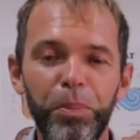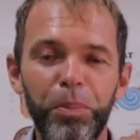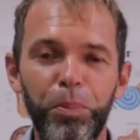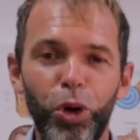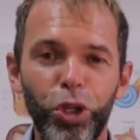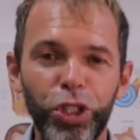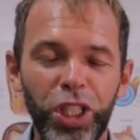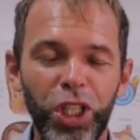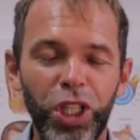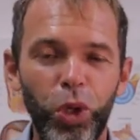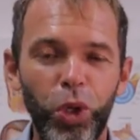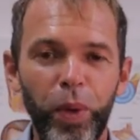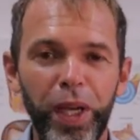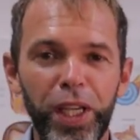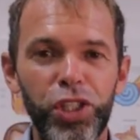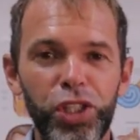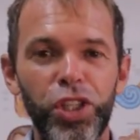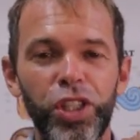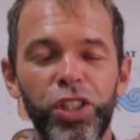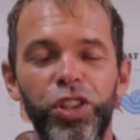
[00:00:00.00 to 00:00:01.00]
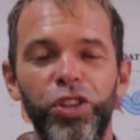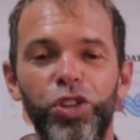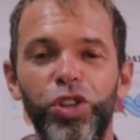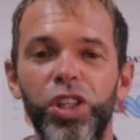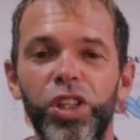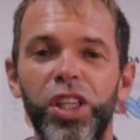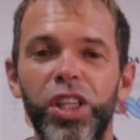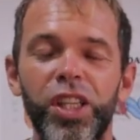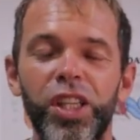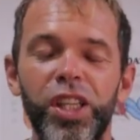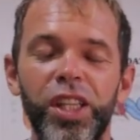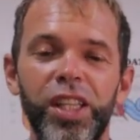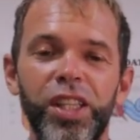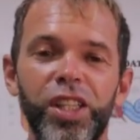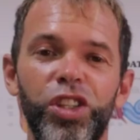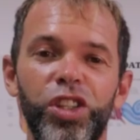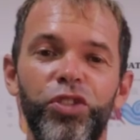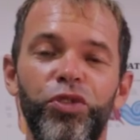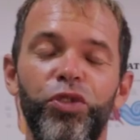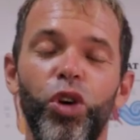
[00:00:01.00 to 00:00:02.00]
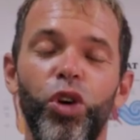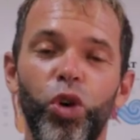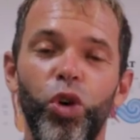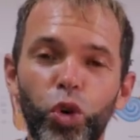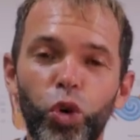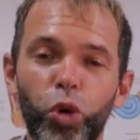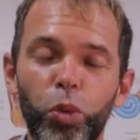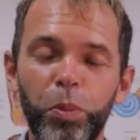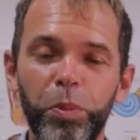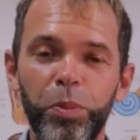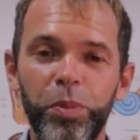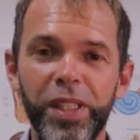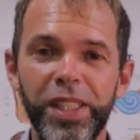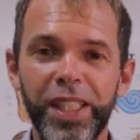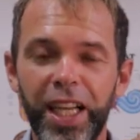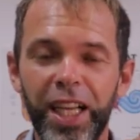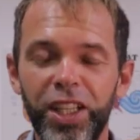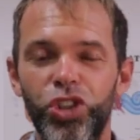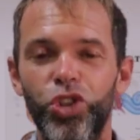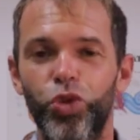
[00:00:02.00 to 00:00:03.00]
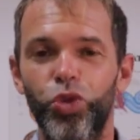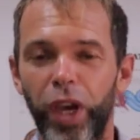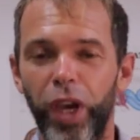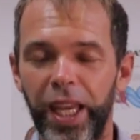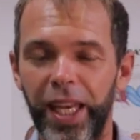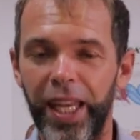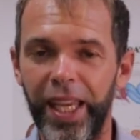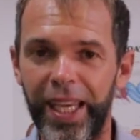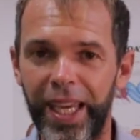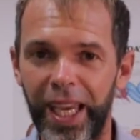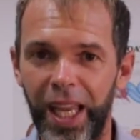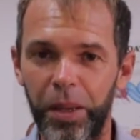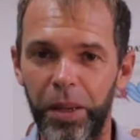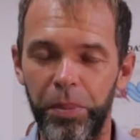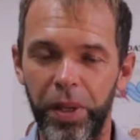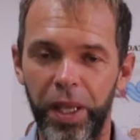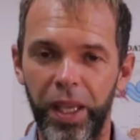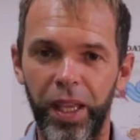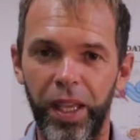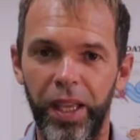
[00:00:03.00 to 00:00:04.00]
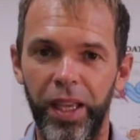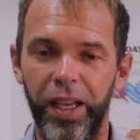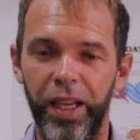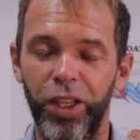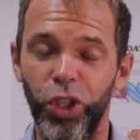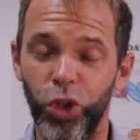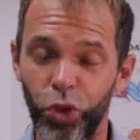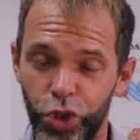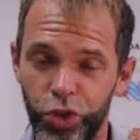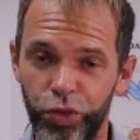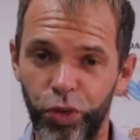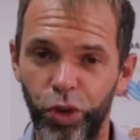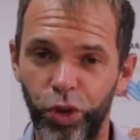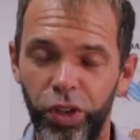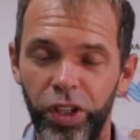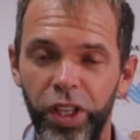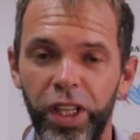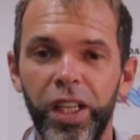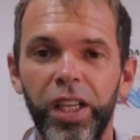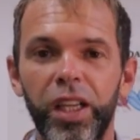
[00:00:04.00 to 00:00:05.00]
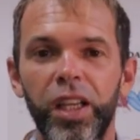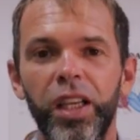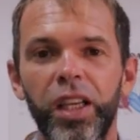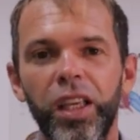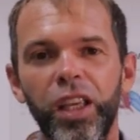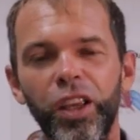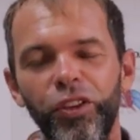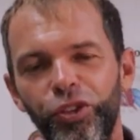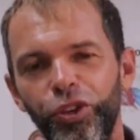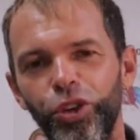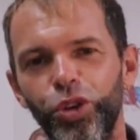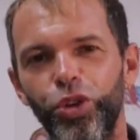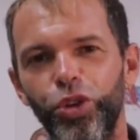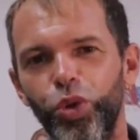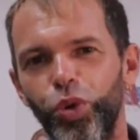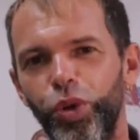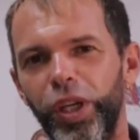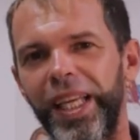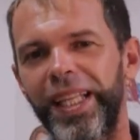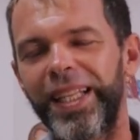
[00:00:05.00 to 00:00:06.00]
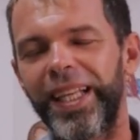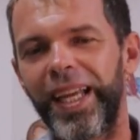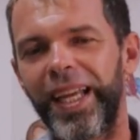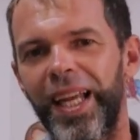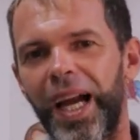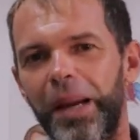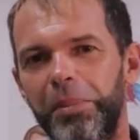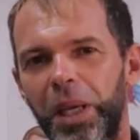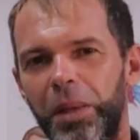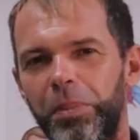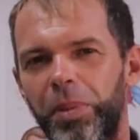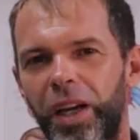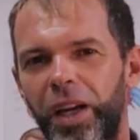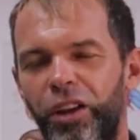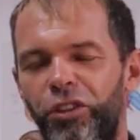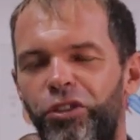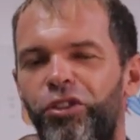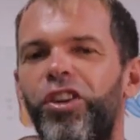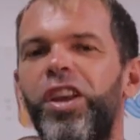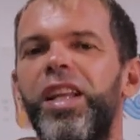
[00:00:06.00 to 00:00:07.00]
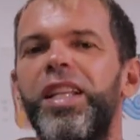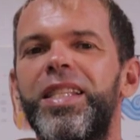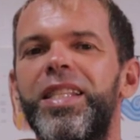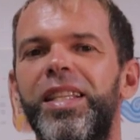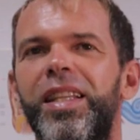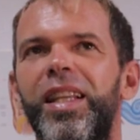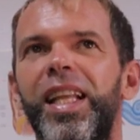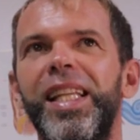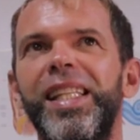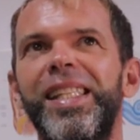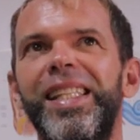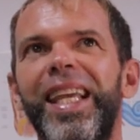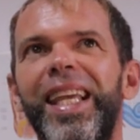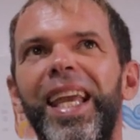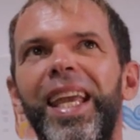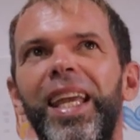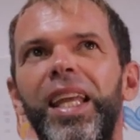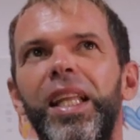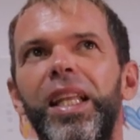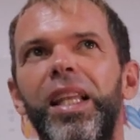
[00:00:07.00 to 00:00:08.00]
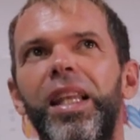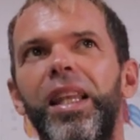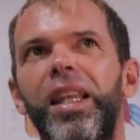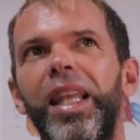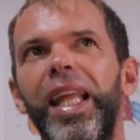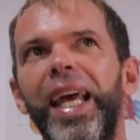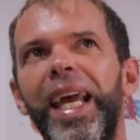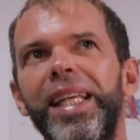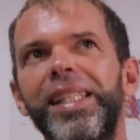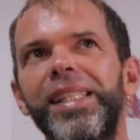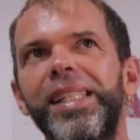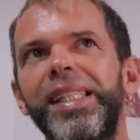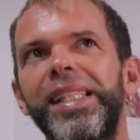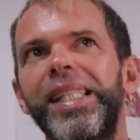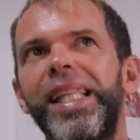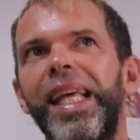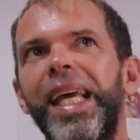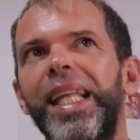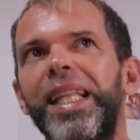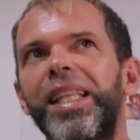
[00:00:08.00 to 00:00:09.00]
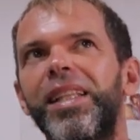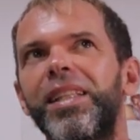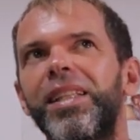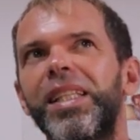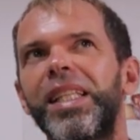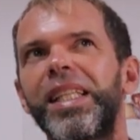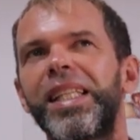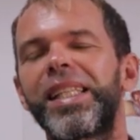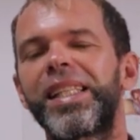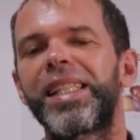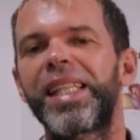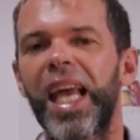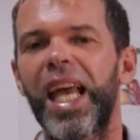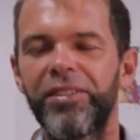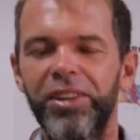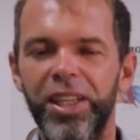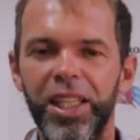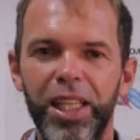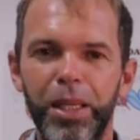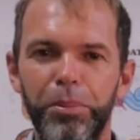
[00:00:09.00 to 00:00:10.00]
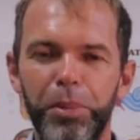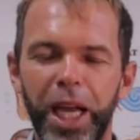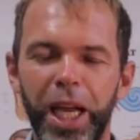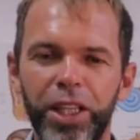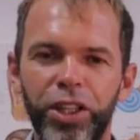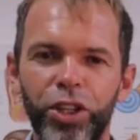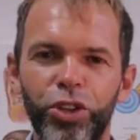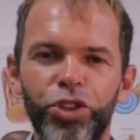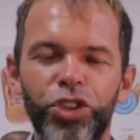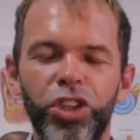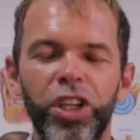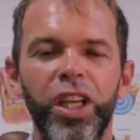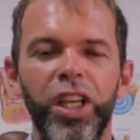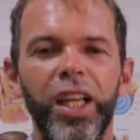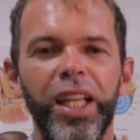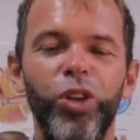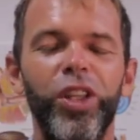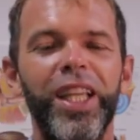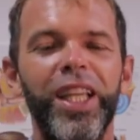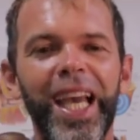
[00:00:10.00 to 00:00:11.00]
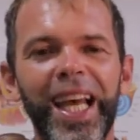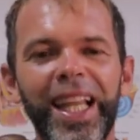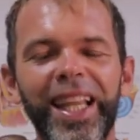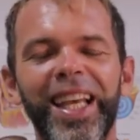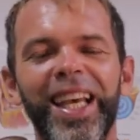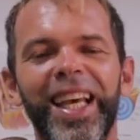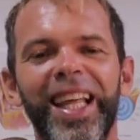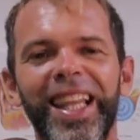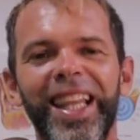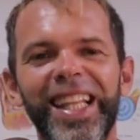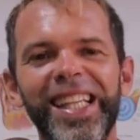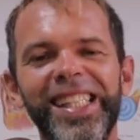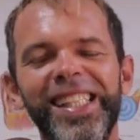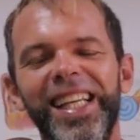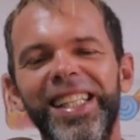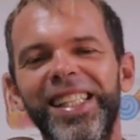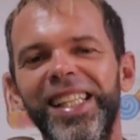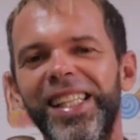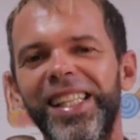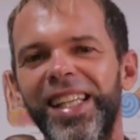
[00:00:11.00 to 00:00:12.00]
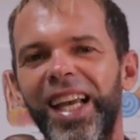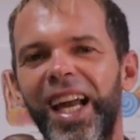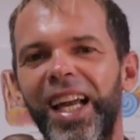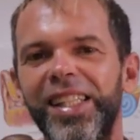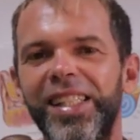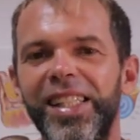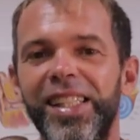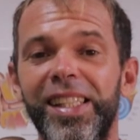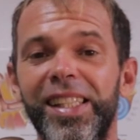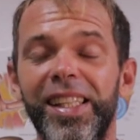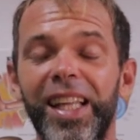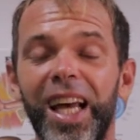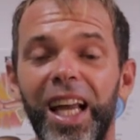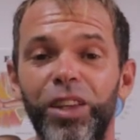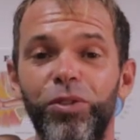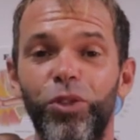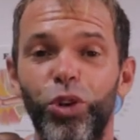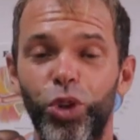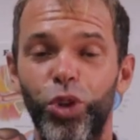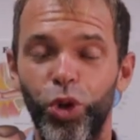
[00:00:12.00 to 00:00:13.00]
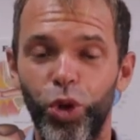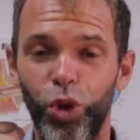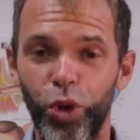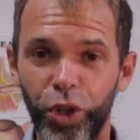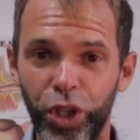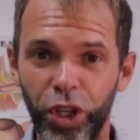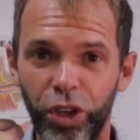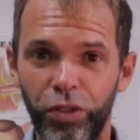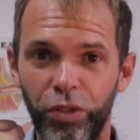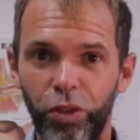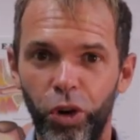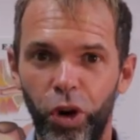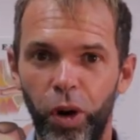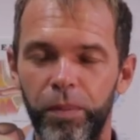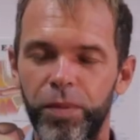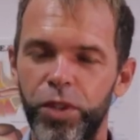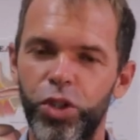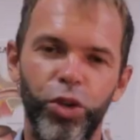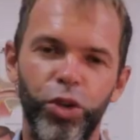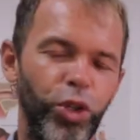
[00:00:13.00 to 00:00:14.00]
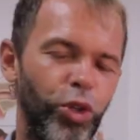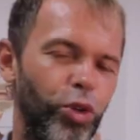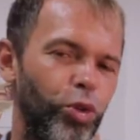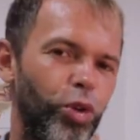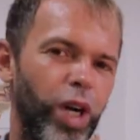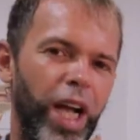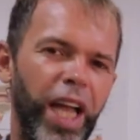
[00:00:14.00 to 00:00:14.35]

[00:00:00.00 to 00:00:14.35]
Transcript: important question is for whom such training can be useful. If you're doing dynamic biofeeds, let's say less than 70 meters, so then this exercise is not what you're looking for. So you